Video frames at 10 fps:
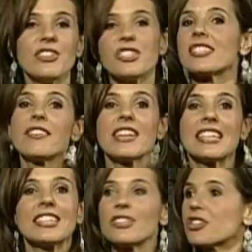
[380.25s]
Even just giving
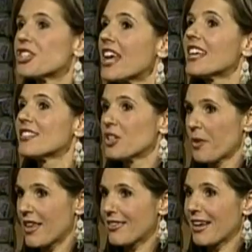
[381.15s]
it a little shake is a
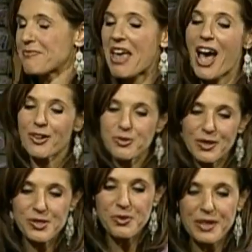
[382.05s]
great thing. I was
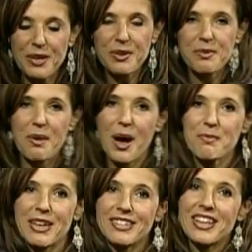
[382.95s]
once working with a
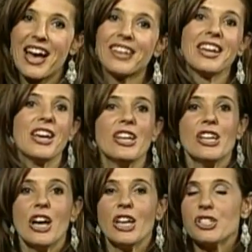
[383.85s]
mom, and
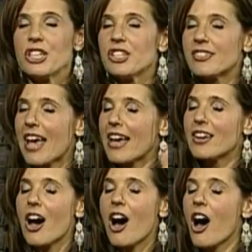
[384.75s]
she just
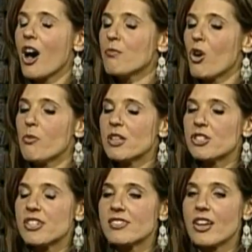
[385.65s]
had an aha
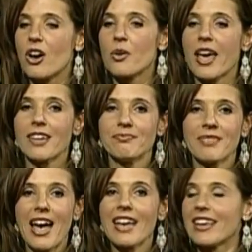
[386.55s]
moment. She said, "Okay,
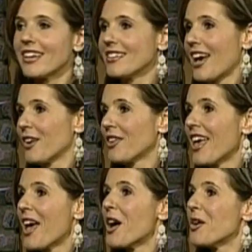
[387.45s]
I get it now.
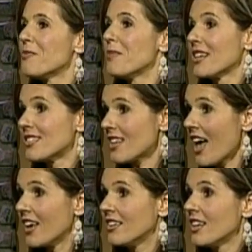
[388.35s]
My
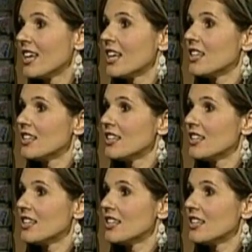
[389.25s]
son